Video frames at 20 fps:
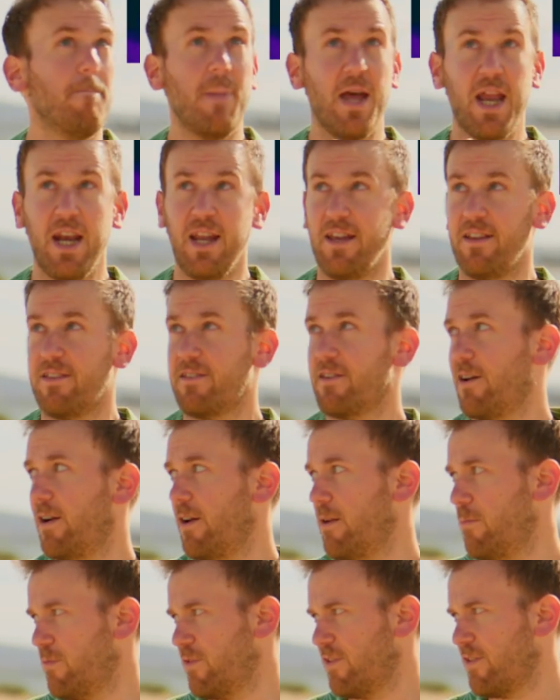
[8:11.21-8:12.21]
many
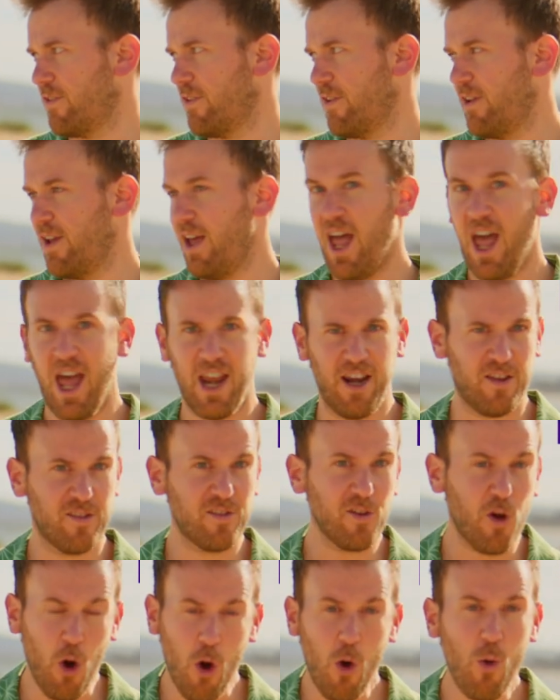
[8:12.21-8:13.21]
times, and
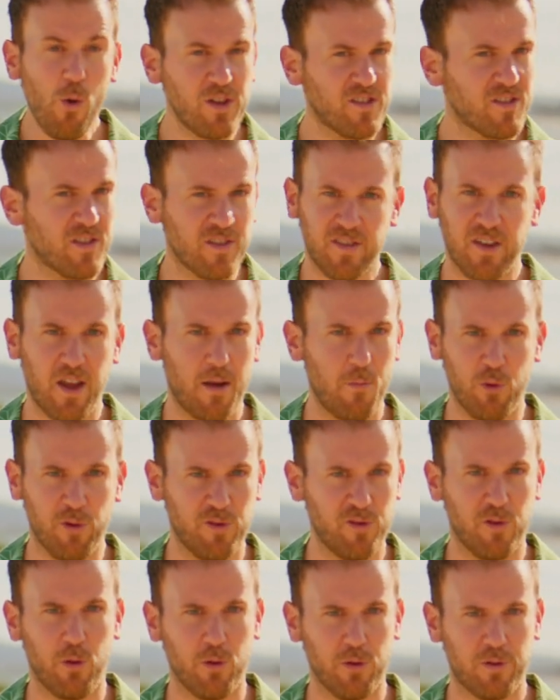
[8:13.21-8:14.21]
it's always the same
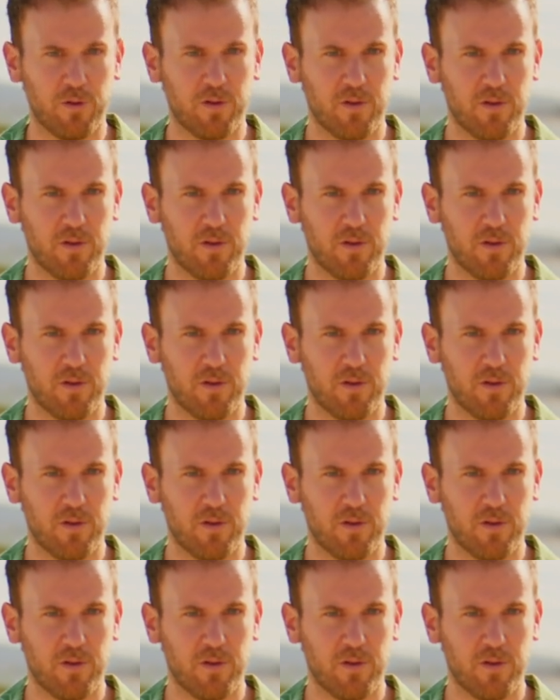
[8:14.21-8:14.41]
result.